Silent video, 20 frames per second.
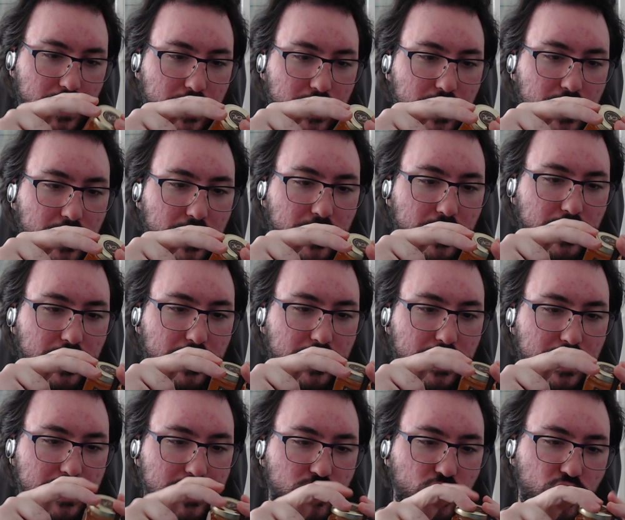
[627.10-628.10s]
And it
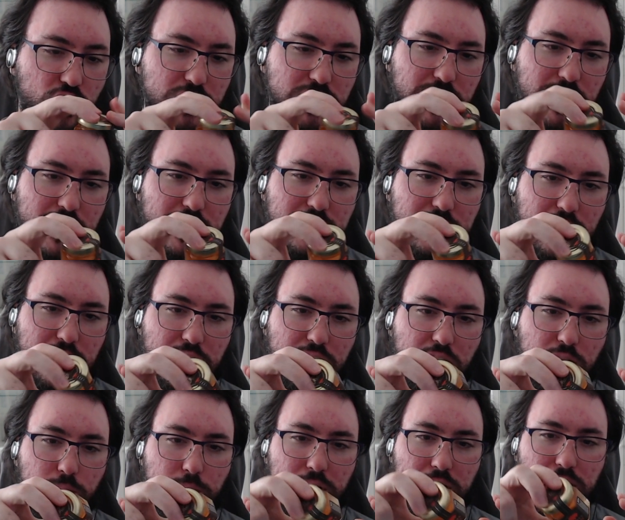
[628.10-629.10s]
has crystallized a
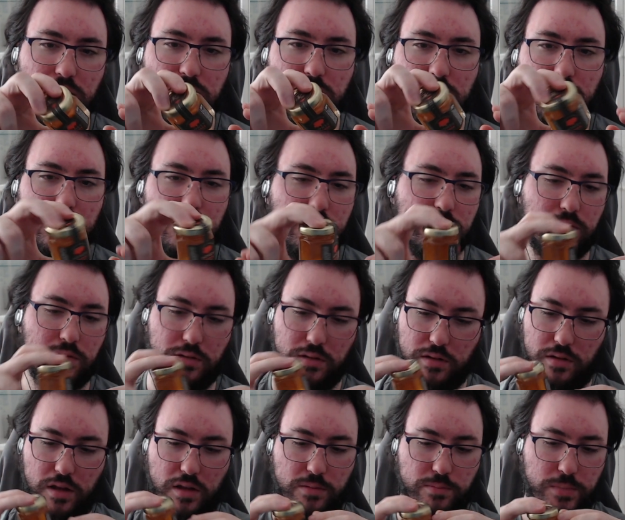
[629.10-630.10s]
little bit,
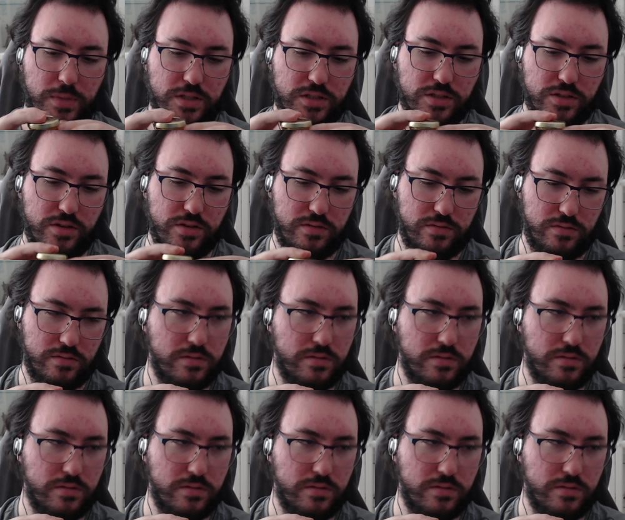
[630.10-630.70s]
not much though.